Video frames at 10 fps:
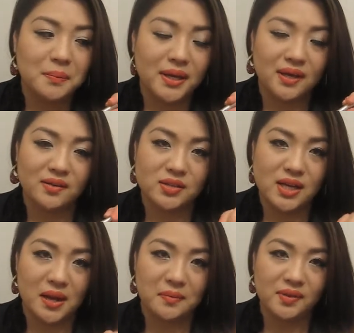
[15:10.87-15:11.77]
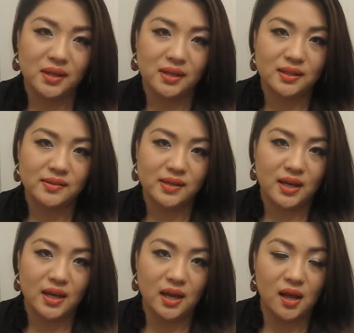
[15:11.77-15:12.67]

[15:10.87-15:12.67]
because on times like let's say uh,